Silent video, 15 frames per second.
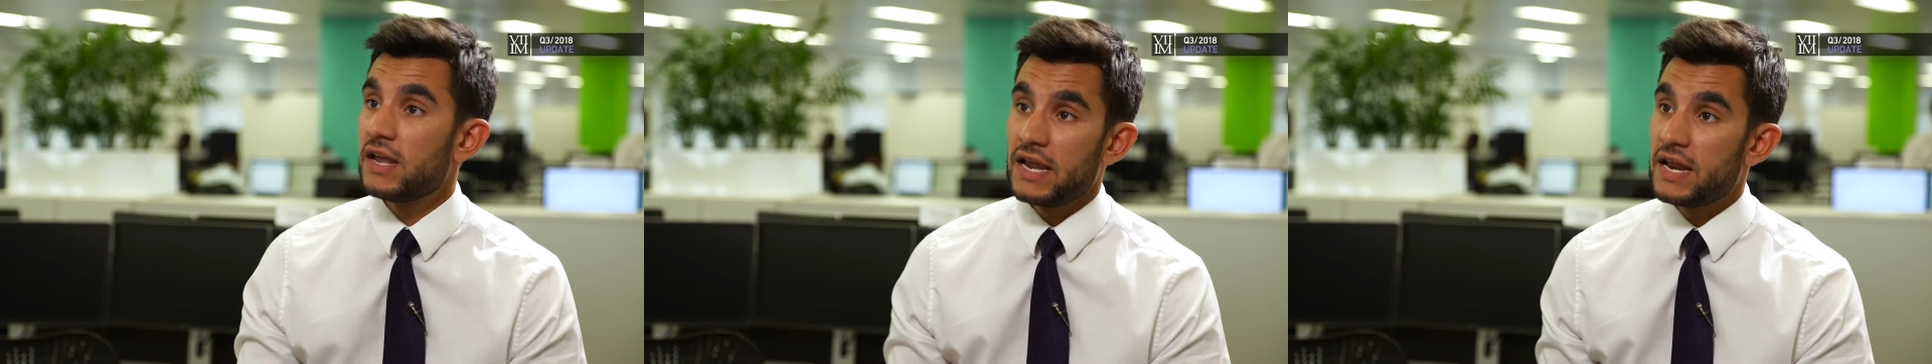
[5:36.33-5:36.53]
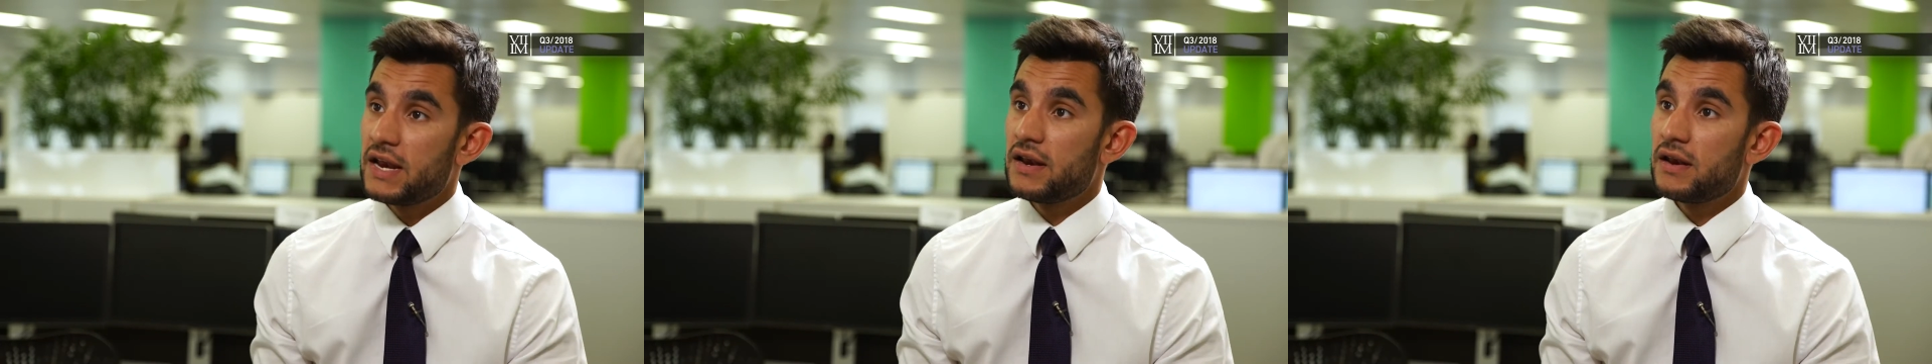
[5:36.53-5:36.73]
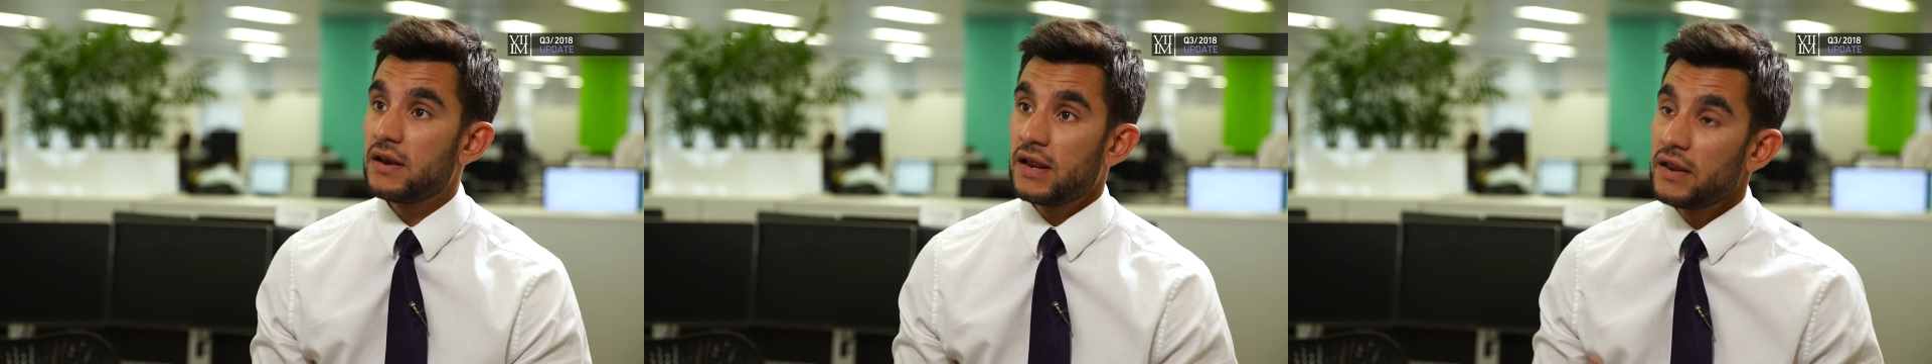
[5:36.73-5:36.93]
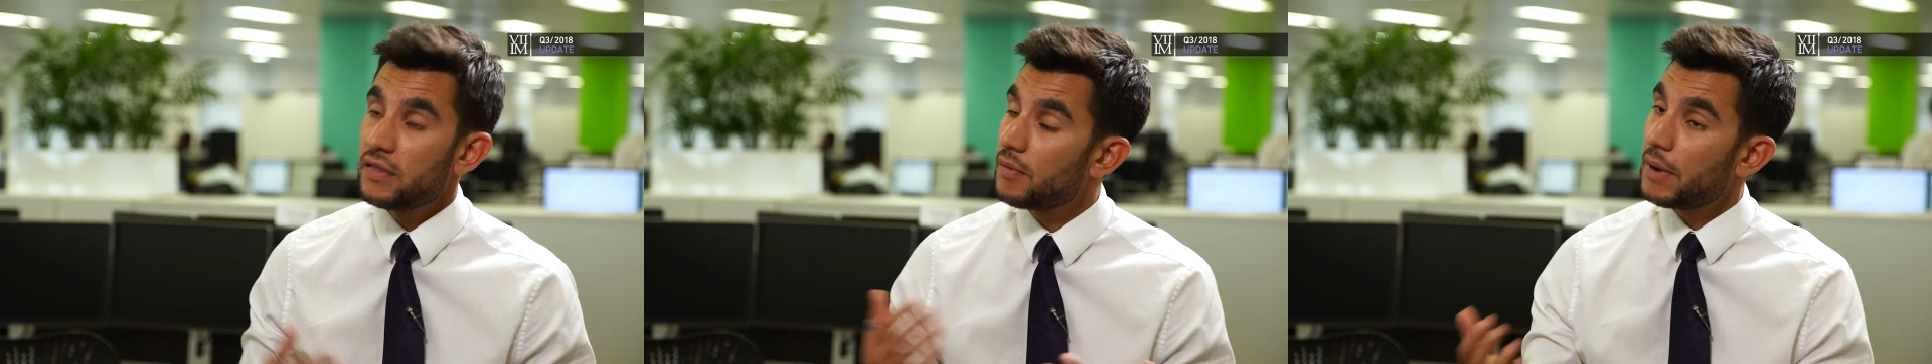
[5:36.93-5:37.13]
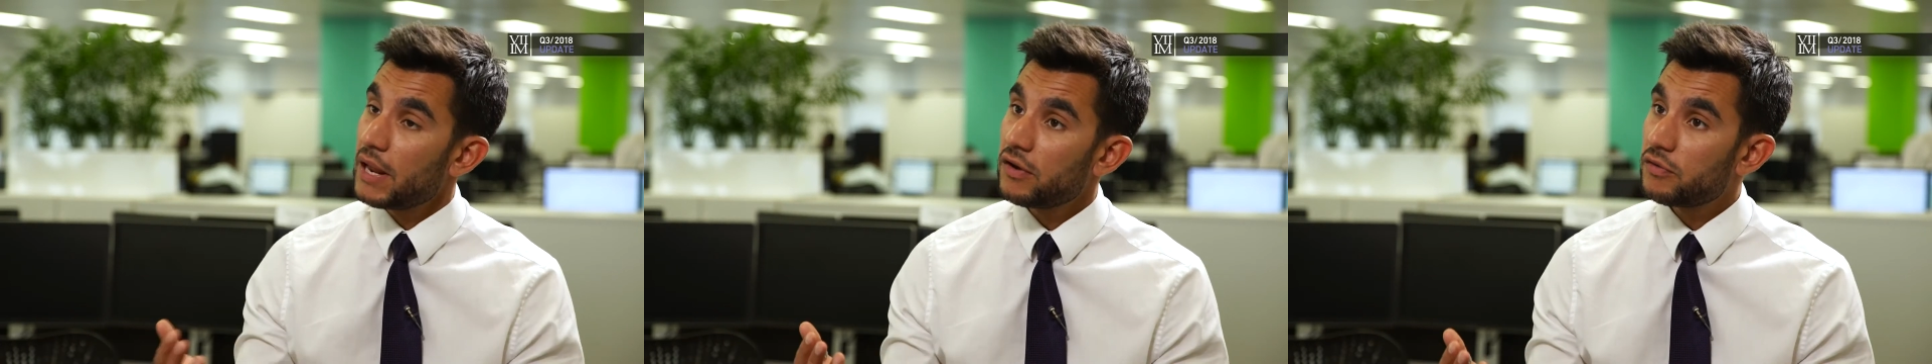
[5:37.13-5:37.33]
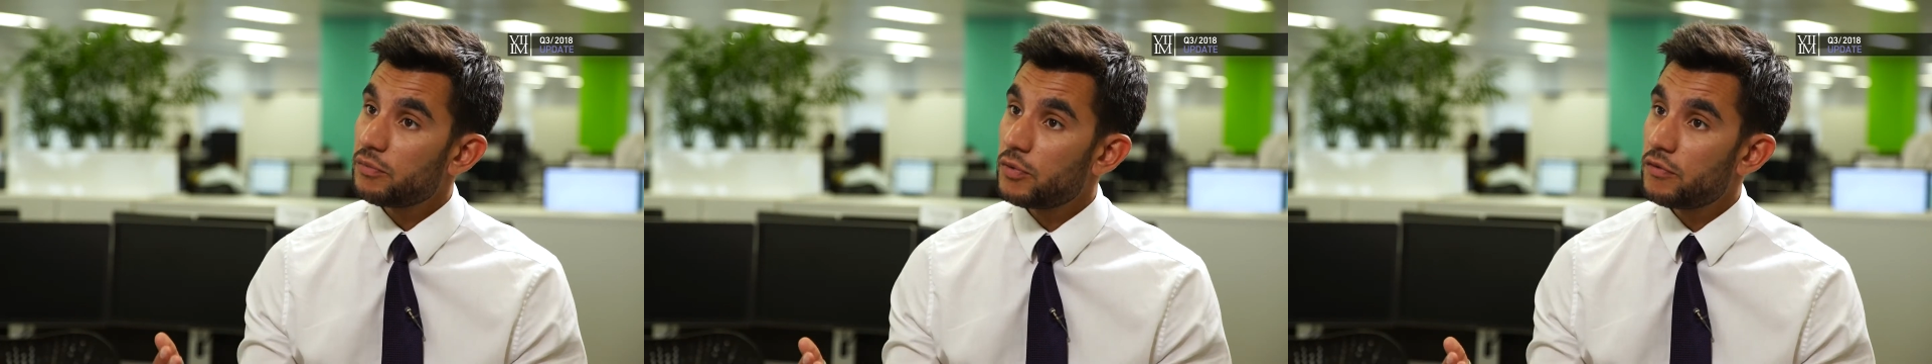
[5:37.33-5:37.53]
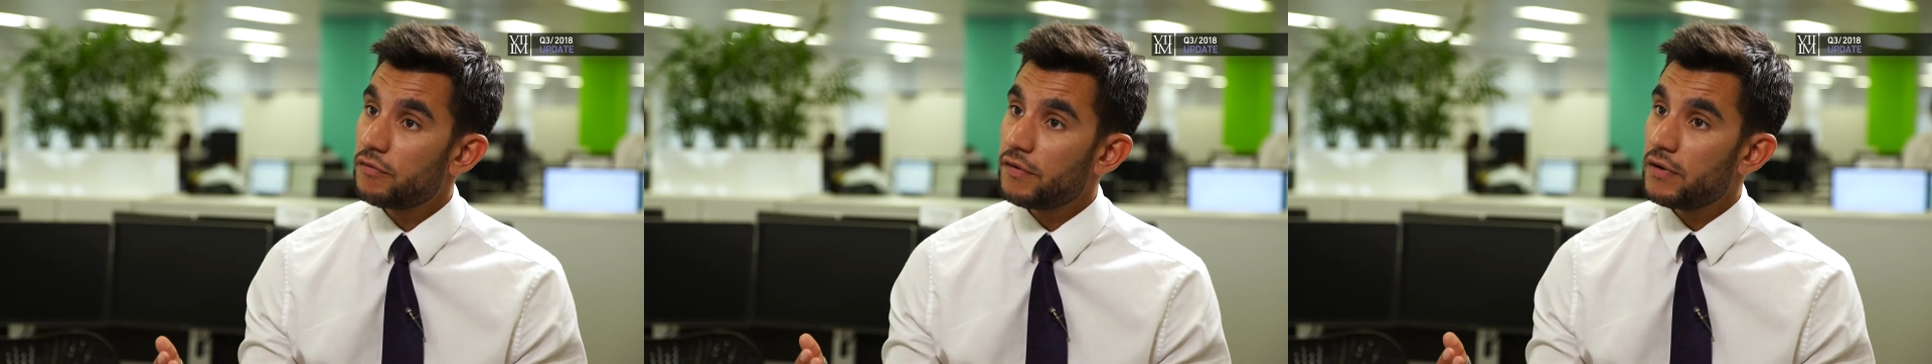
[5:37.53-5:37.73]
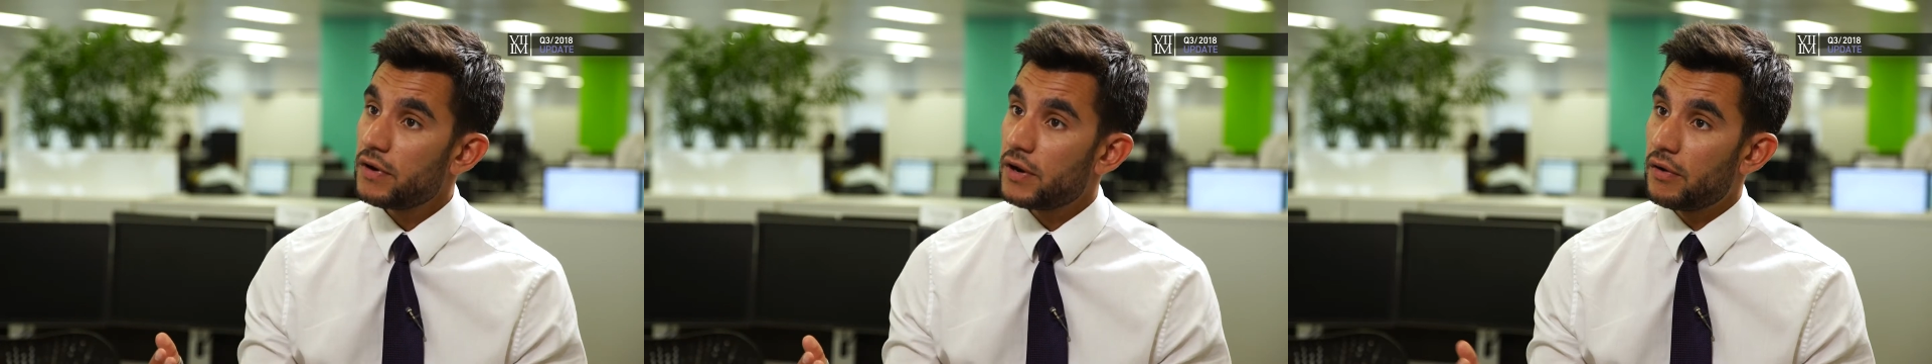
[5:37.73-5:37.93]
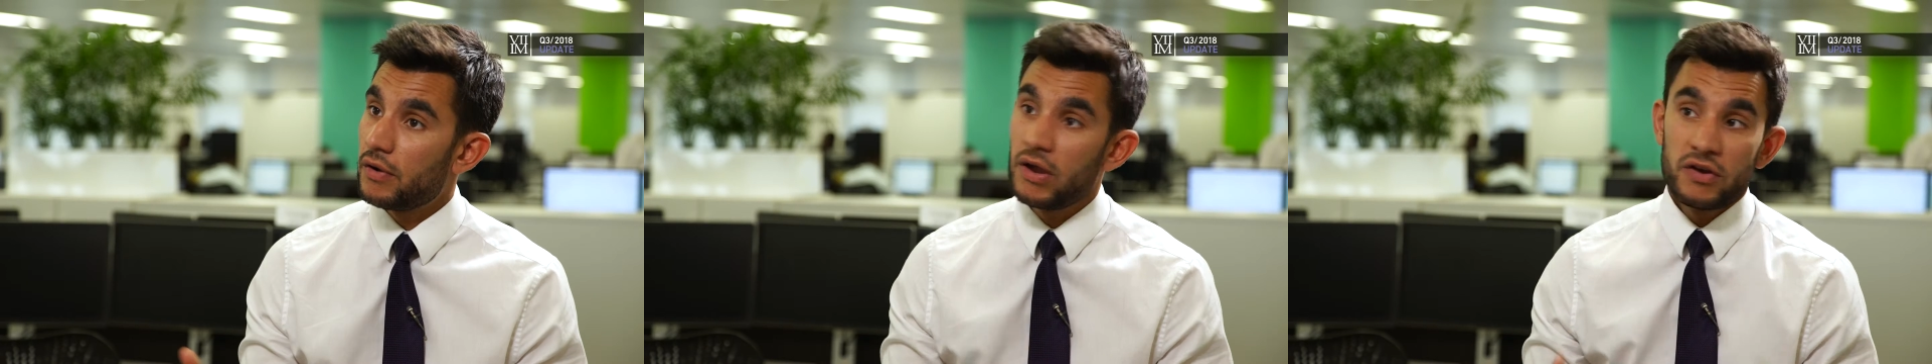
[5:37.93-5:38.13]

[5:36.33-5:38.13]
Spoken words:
in the balanced portfolio